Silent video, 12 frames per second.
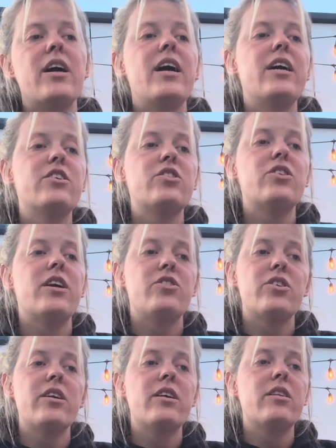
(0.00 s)
It
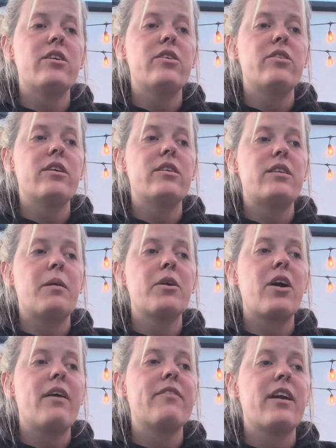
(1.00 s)
should include
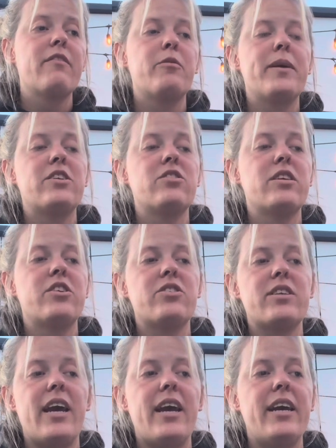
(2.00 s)
demographic information such as
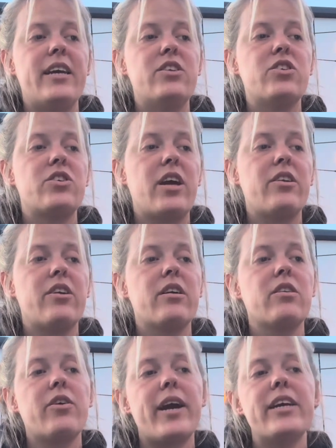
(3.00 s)
age, gender,
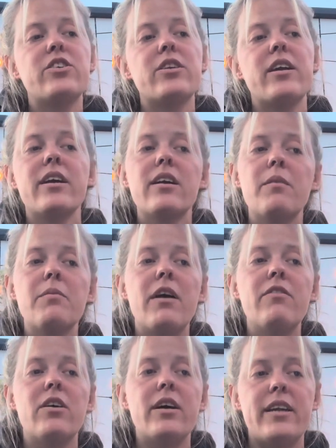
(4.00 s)
location, income
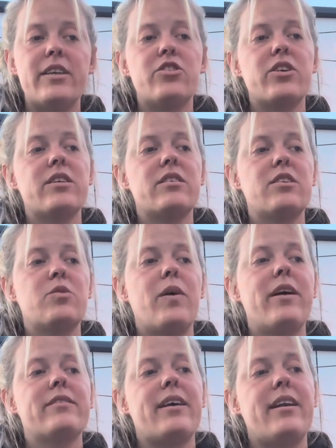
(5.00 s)
level, and interest, as
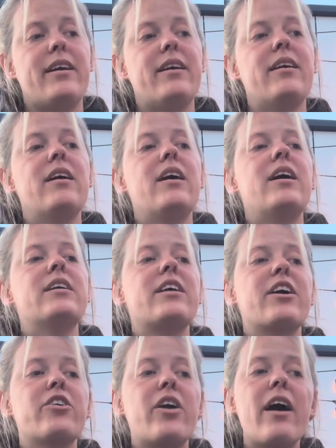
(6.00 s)
well as any
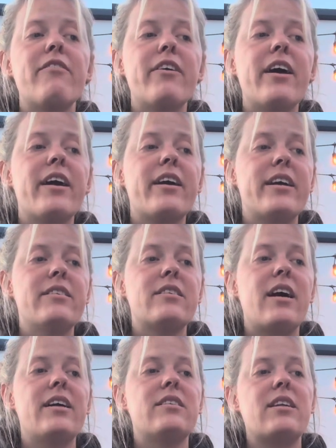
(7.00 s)
psychographic
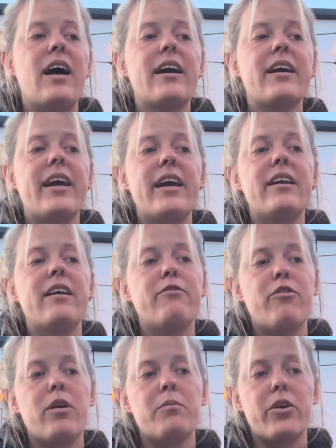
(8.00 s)
insights that can
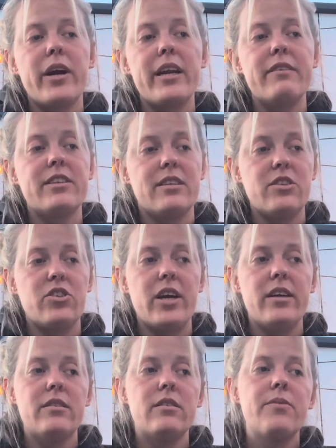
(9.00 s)
inform creative
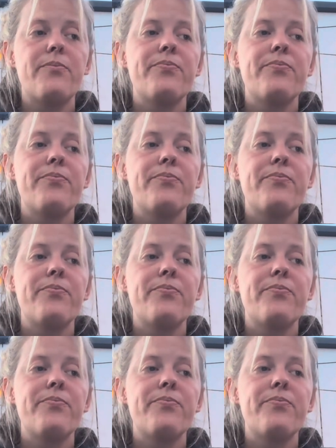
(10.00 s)
decisions.